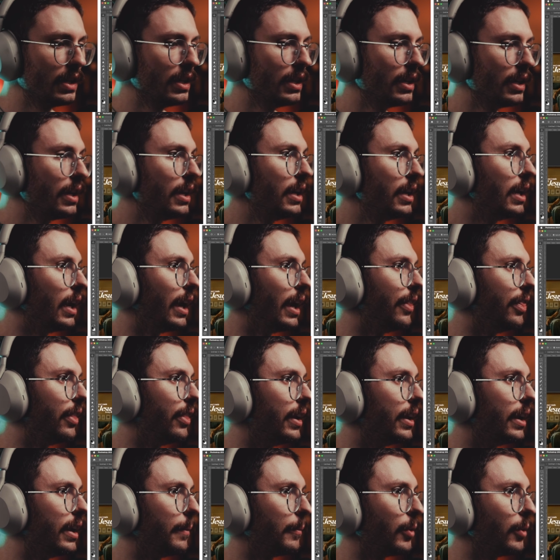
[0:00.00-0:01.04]
And then
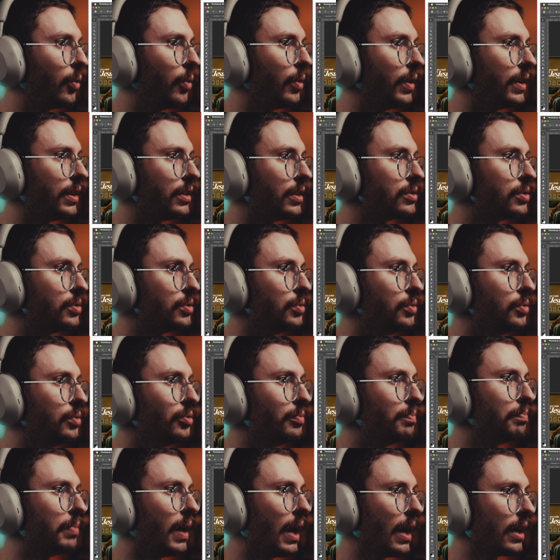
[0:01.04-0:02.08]
I'm going to
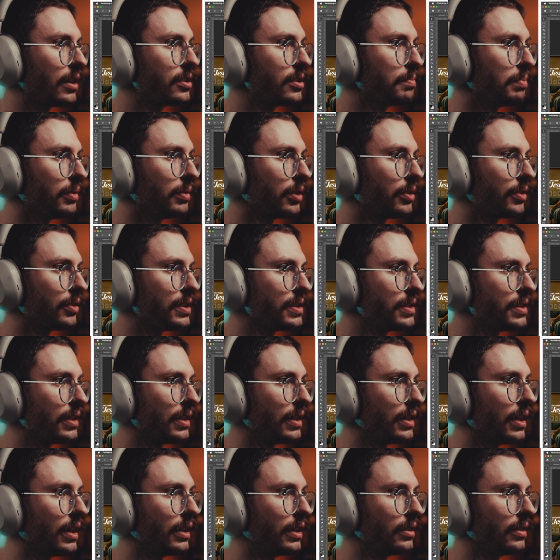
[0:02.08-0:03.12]
box blur this
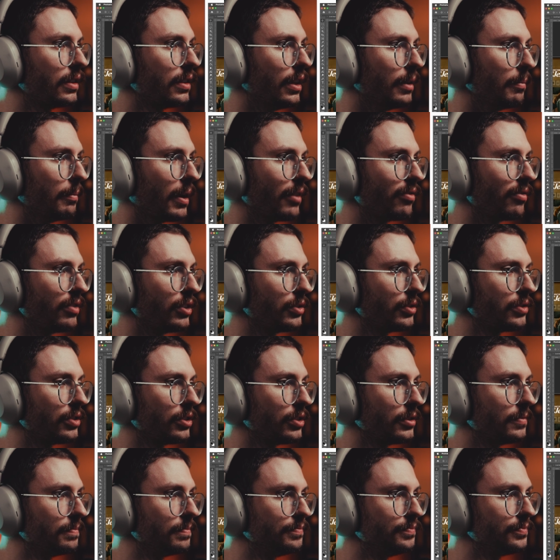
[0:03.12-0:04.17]
again in my filter
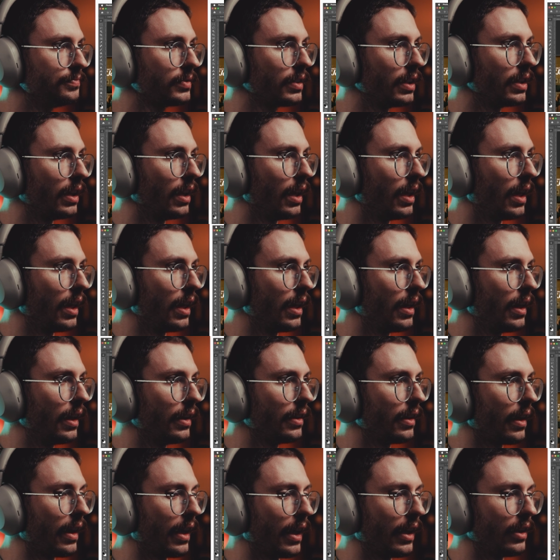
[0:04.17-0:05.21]
and
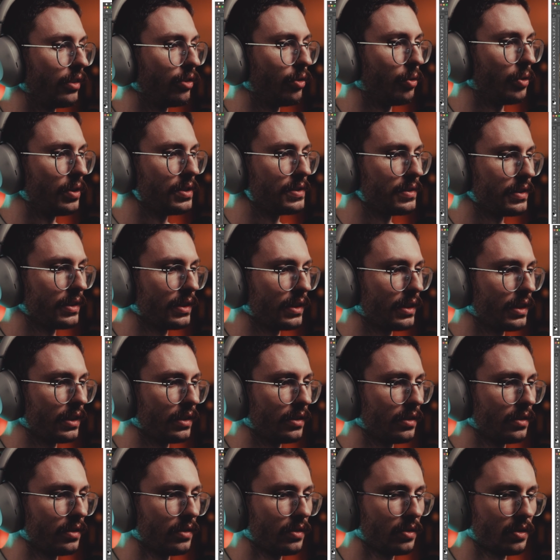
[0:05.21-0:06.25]
add noise again.
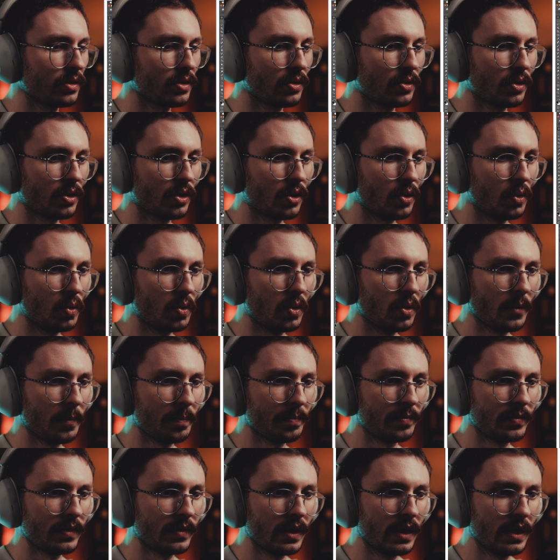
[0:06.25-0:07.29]
Cool.
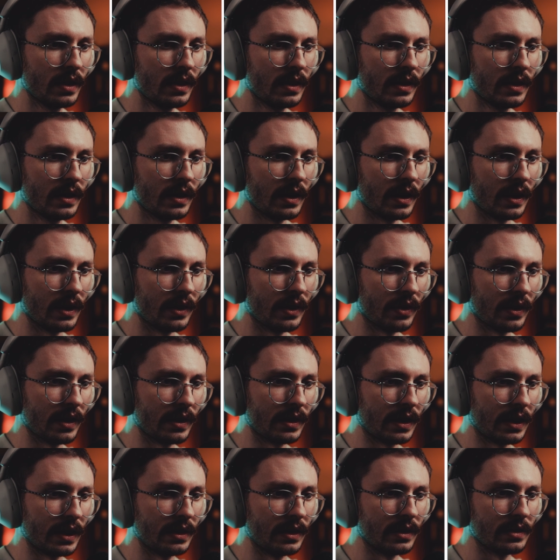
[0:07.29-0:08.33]
And then I
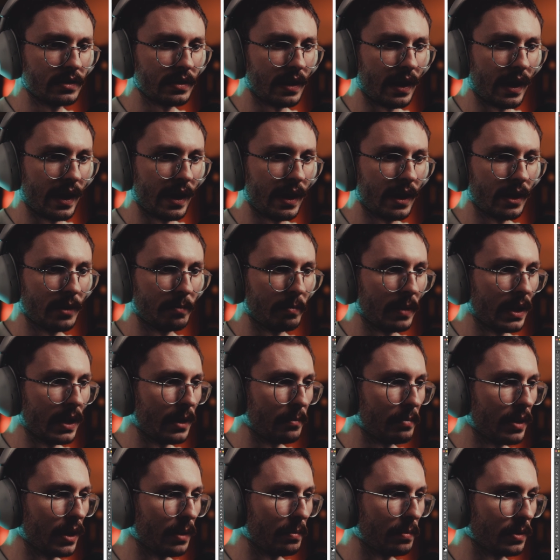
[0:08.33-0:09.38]
need to add my
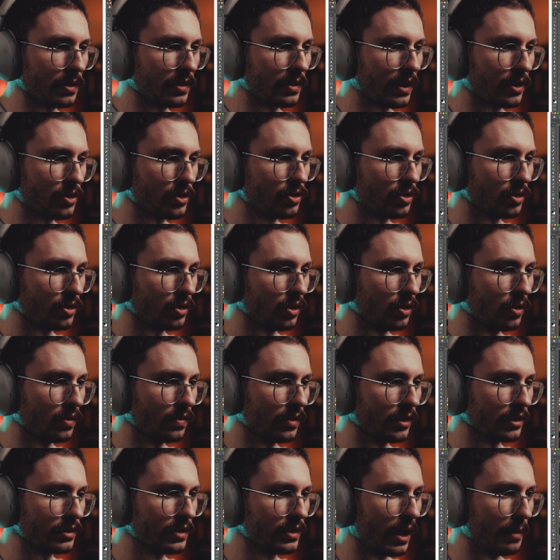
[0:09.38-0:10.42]
paper texture over
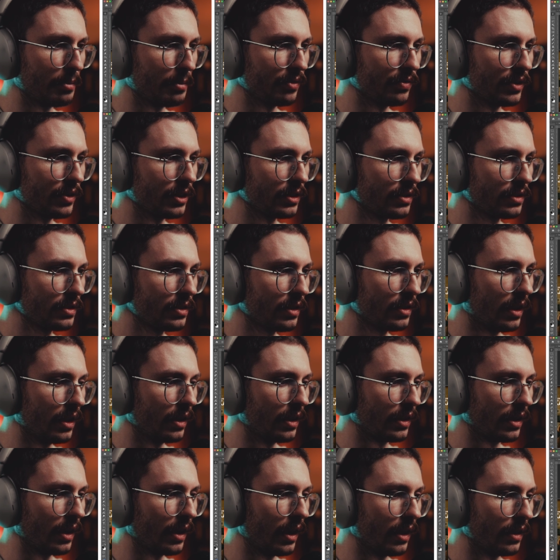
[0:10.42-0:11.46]
top of it
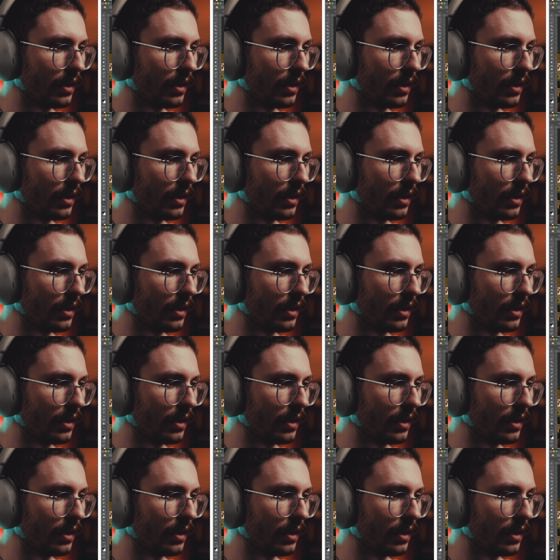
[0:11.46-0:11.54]
again.